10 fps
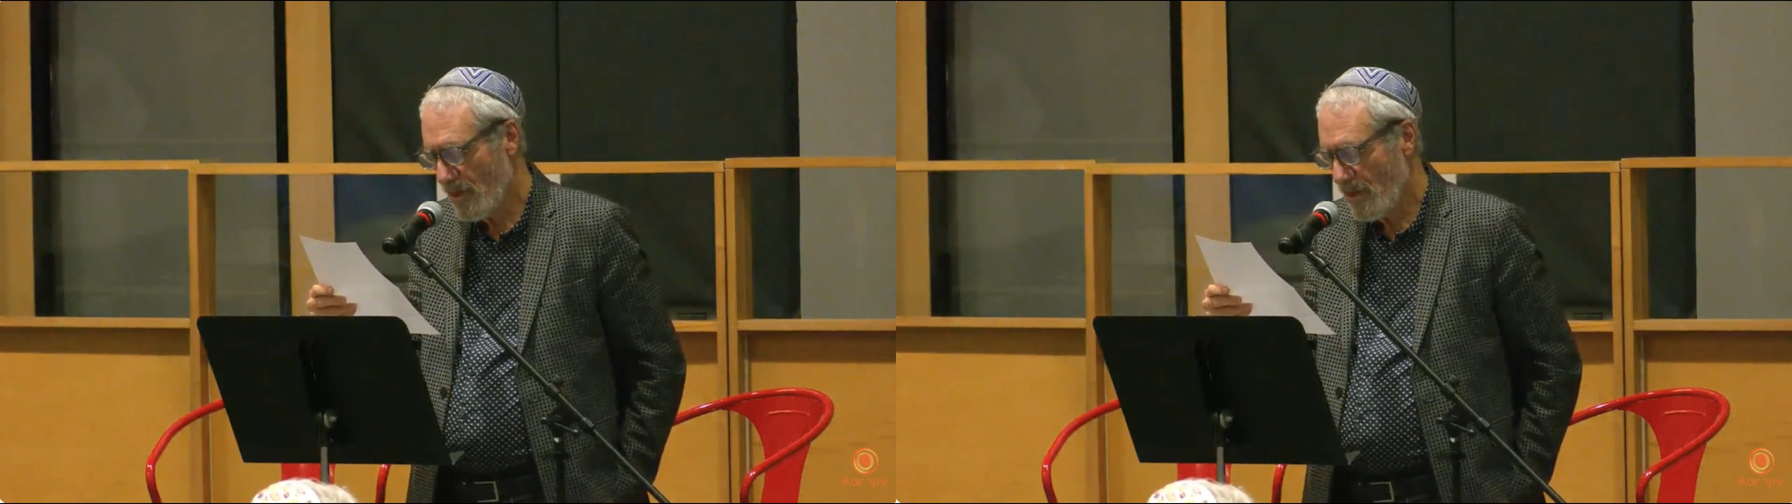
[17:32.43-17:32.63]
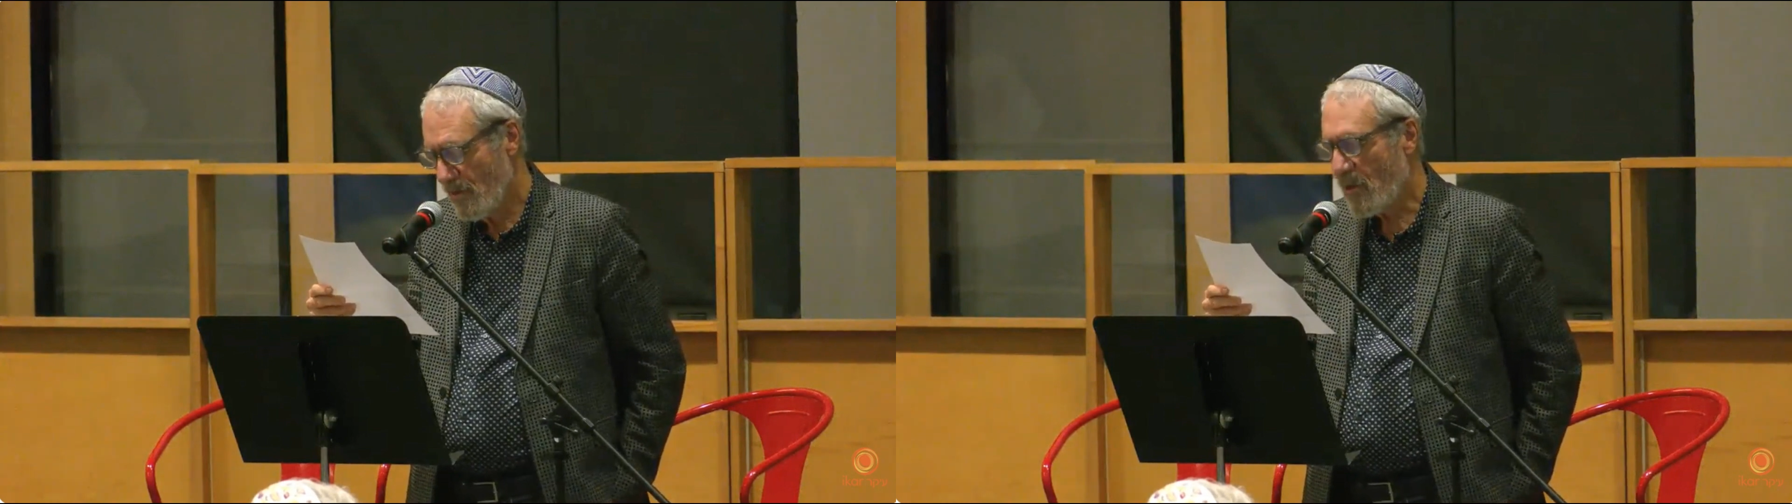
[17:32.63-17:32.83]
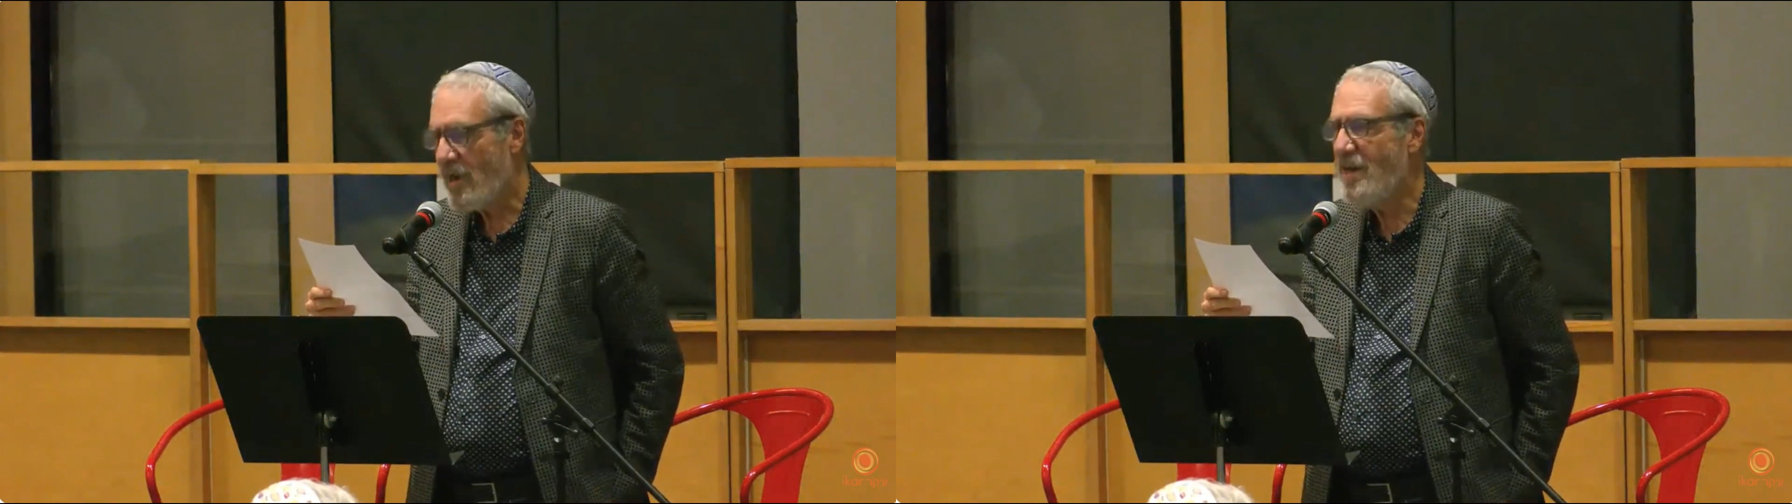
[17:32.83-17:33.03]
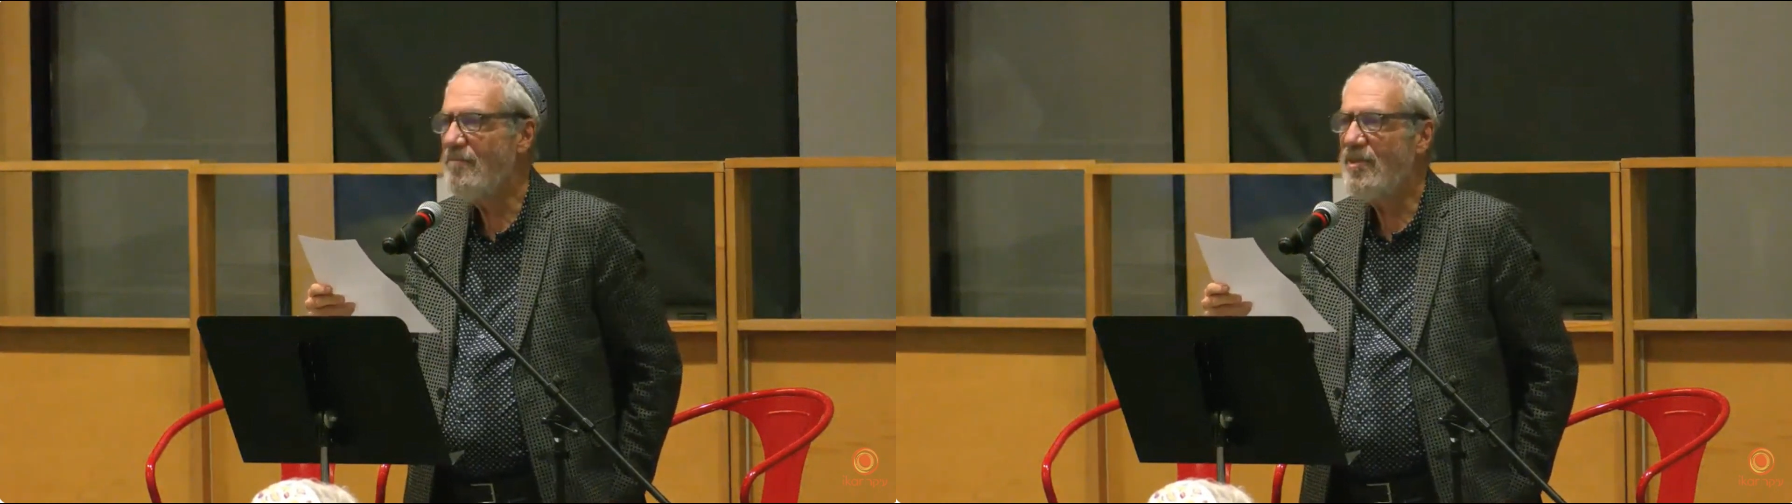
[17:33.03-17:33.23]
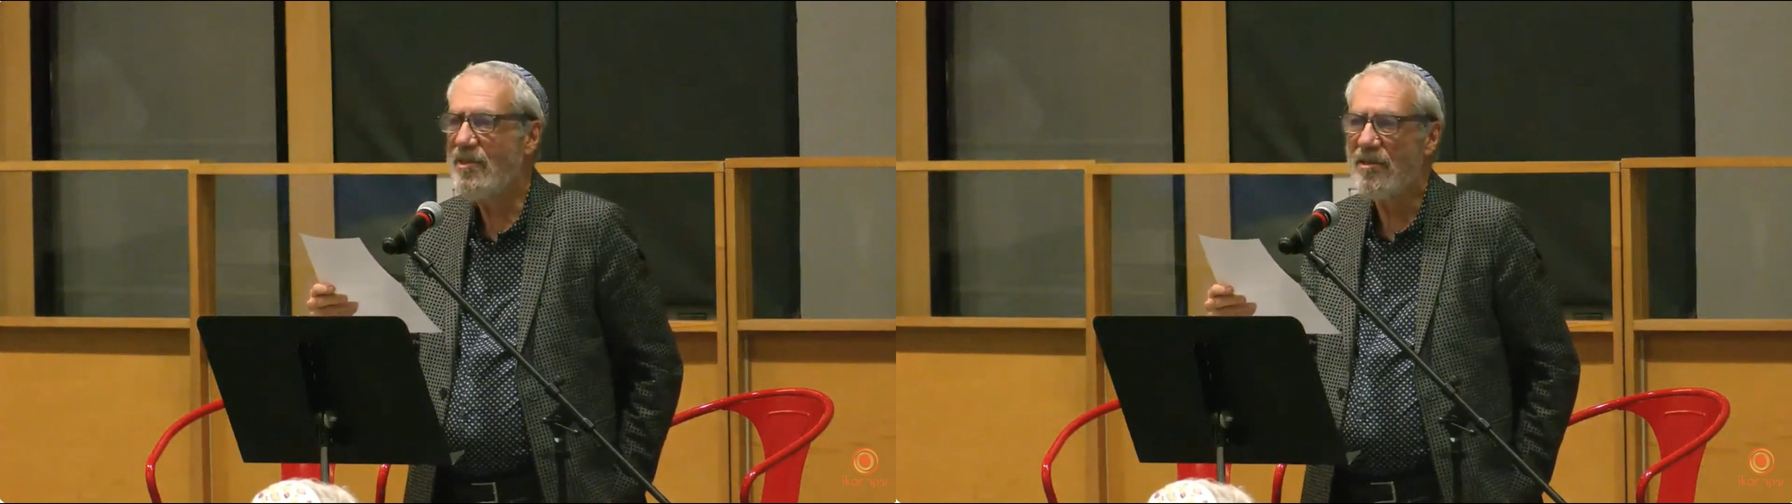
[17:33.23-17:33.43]
where
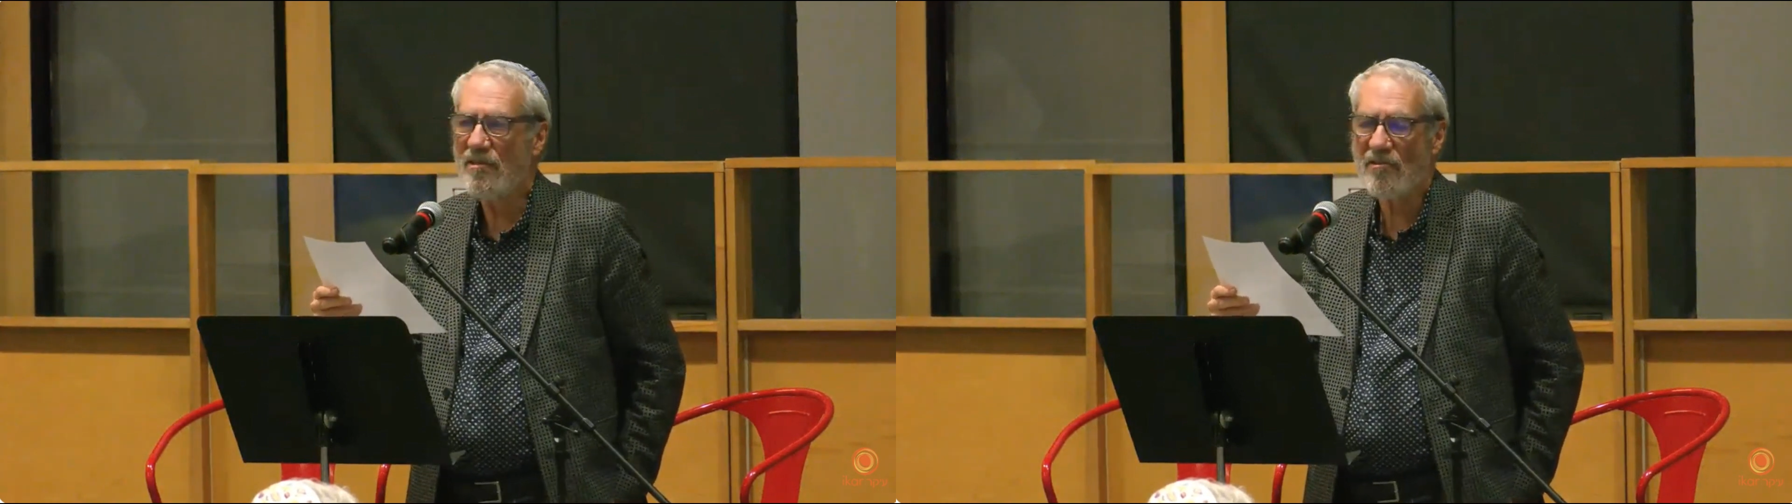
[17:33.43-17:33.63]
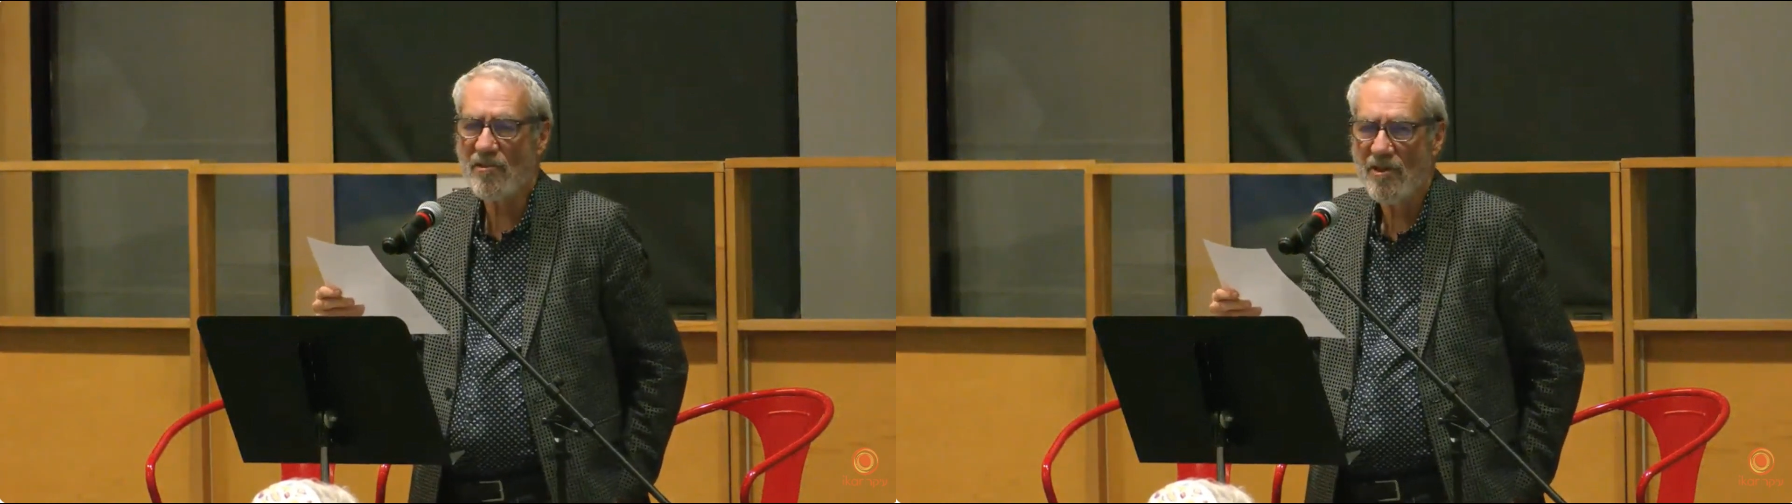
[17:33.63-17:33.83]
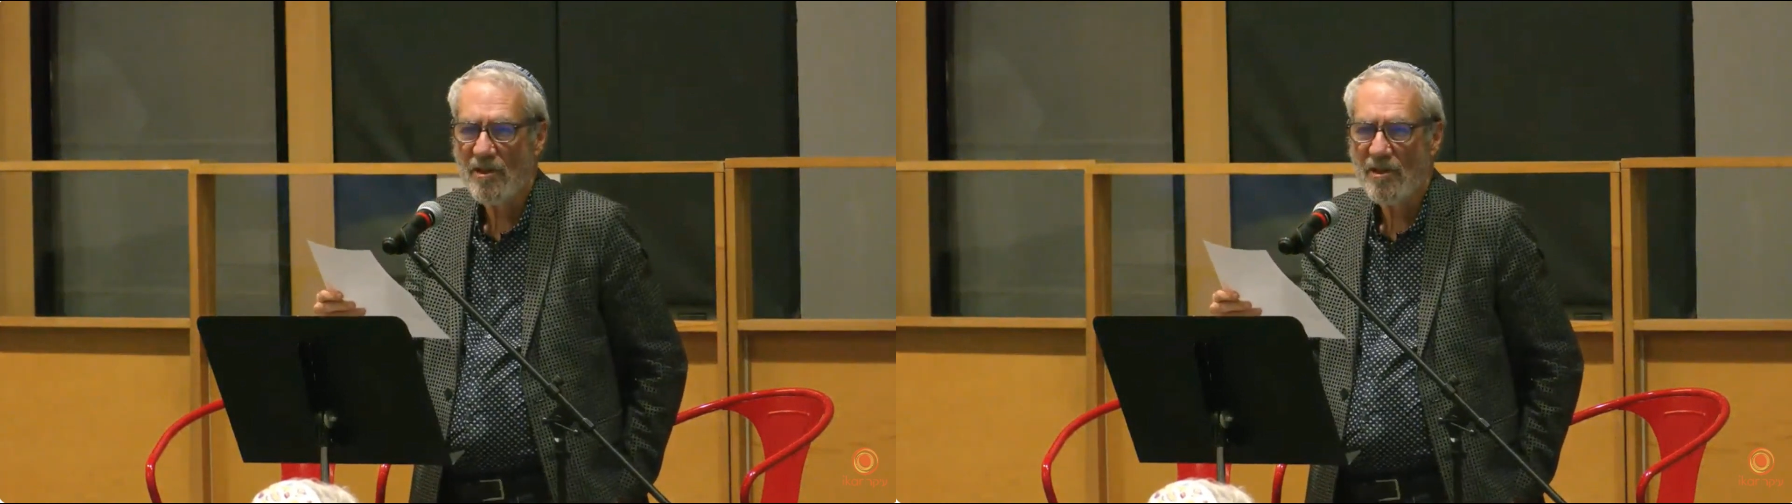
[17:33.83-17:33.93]
emptiness